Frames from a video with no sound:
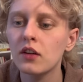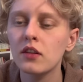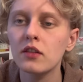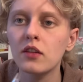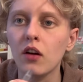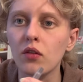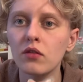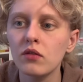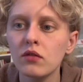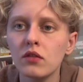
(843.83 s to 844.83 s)
So
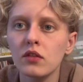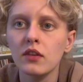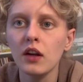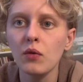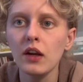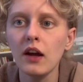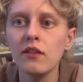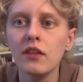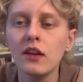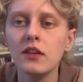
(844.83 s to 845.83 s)
now we
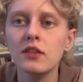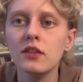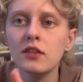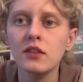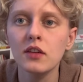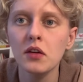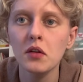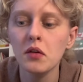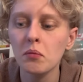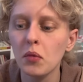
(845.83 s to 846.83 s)
have this
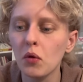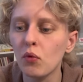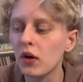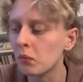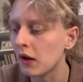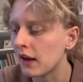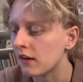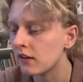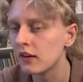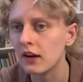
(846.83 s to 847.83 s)
ballpoint pen,
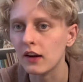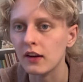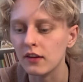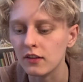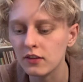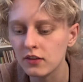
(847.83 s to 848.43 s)
and